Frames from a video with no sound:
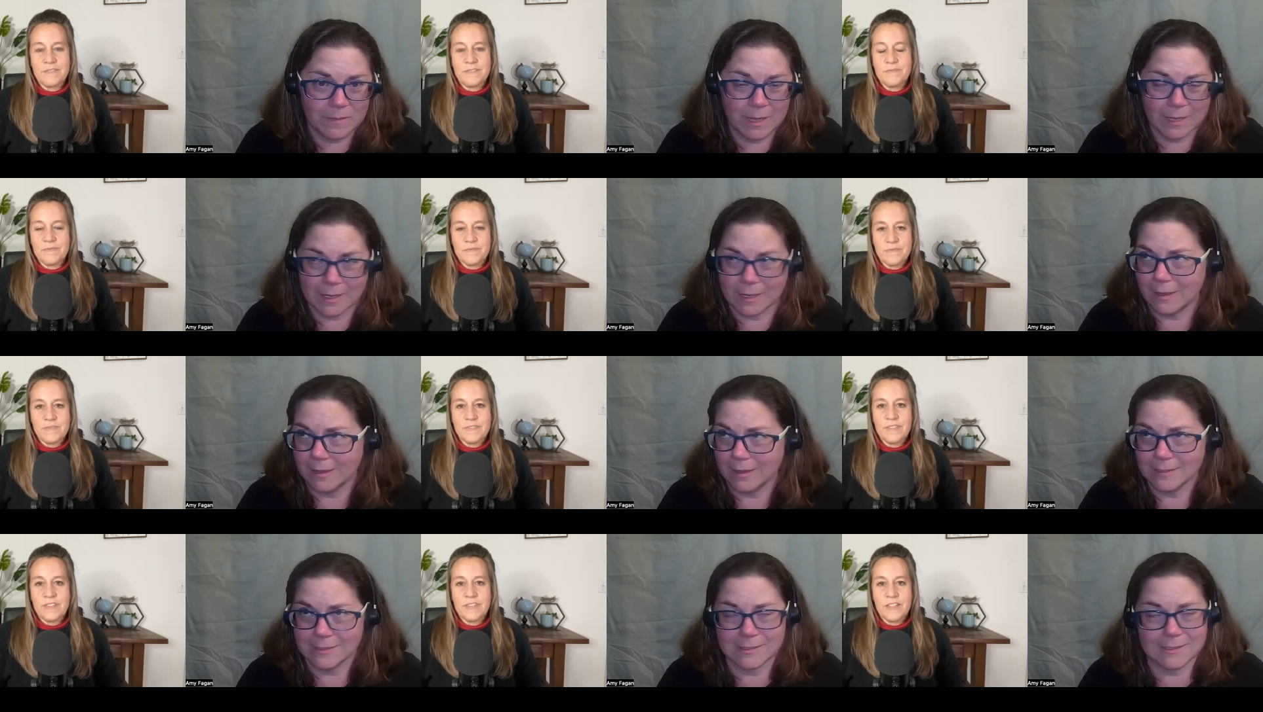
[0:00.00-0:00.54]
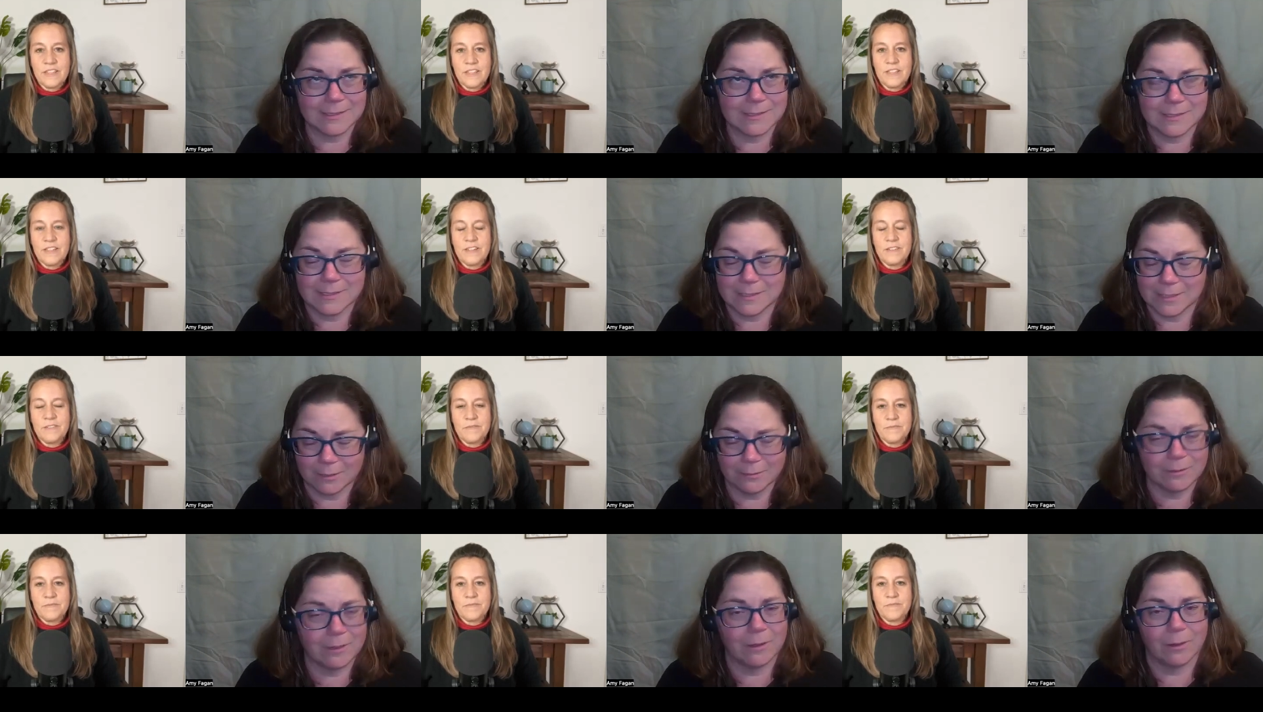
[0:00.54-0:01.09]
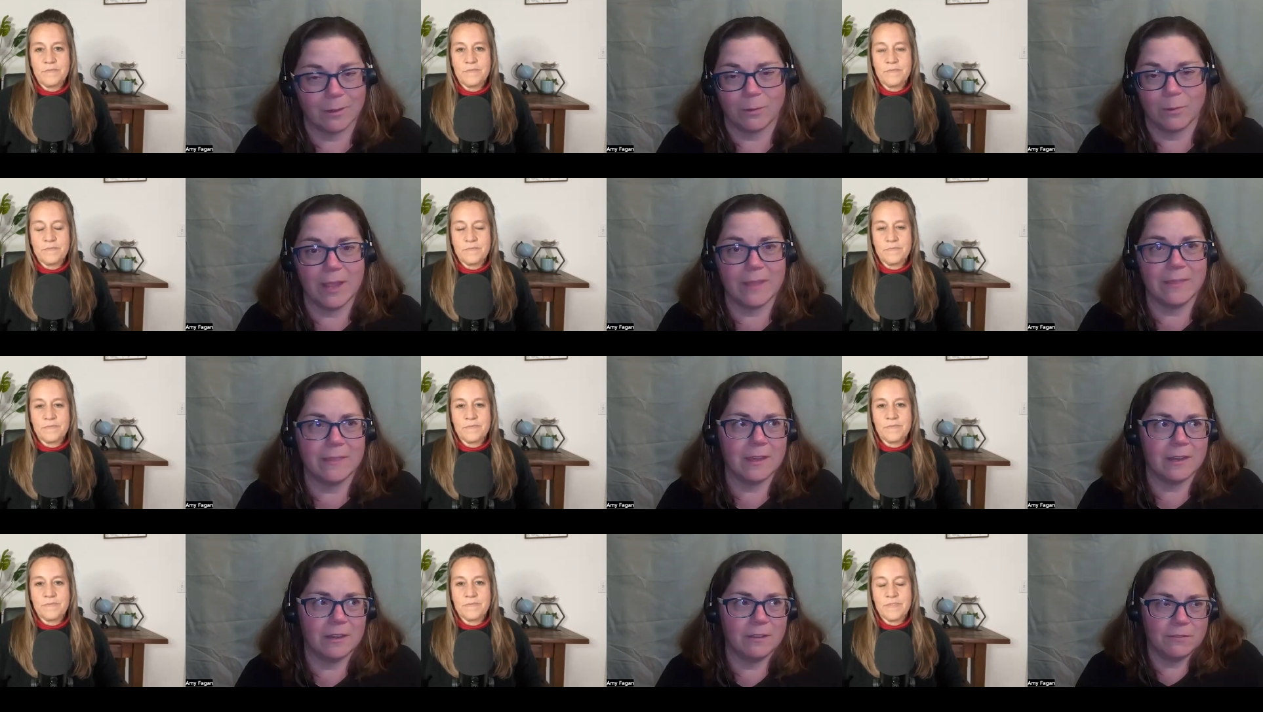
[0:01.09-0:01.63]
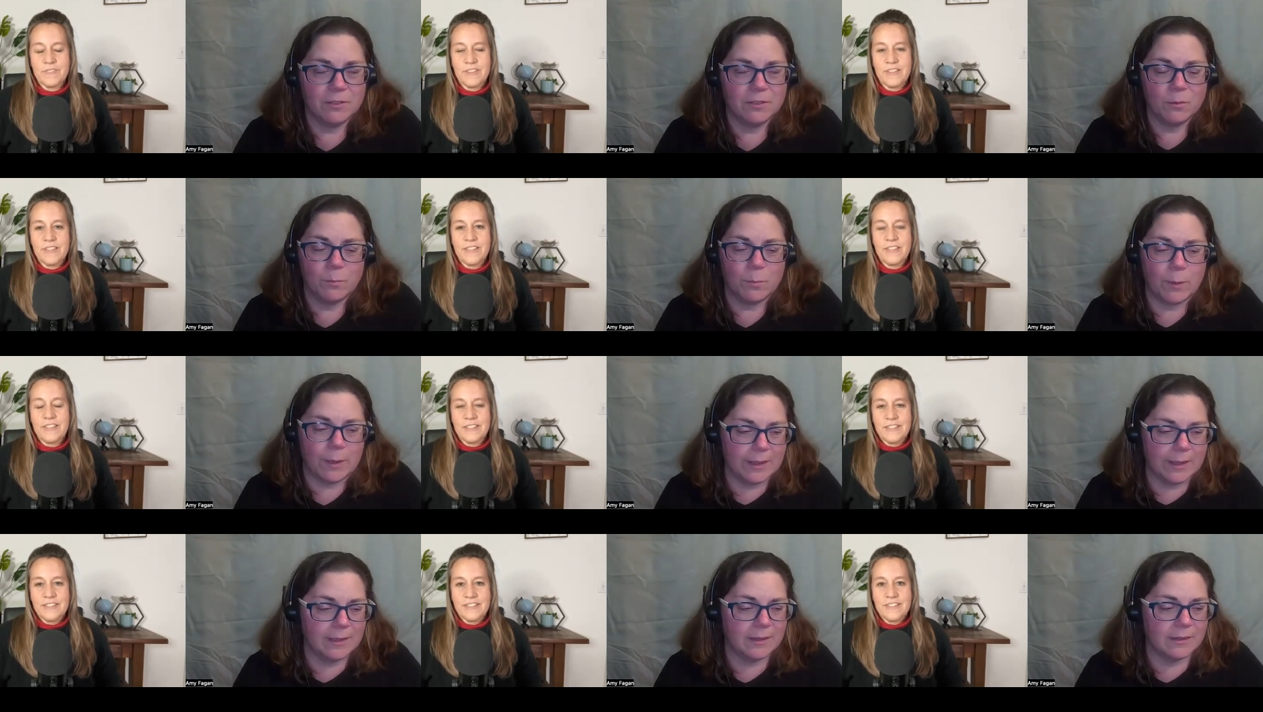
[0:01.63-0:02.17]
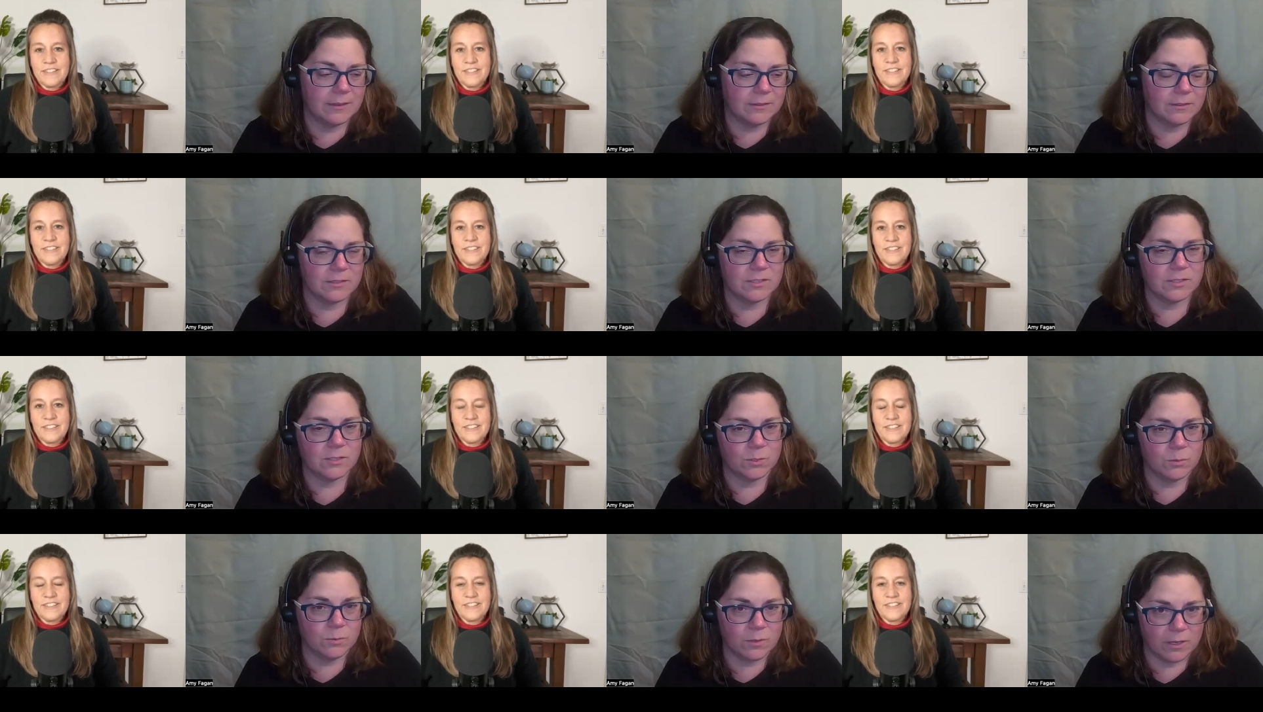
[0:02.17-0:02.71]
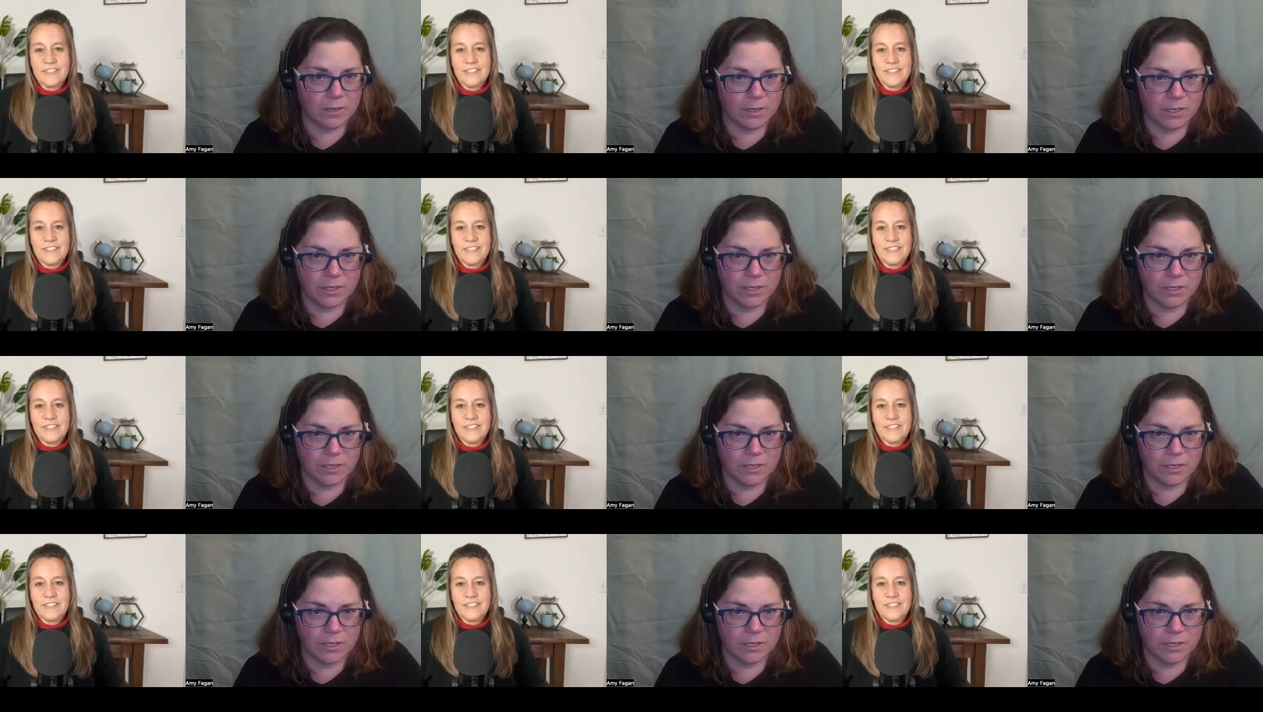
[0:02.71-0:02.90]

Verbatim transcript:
Speaker 1: It costs zero. And then if you buy it at the store,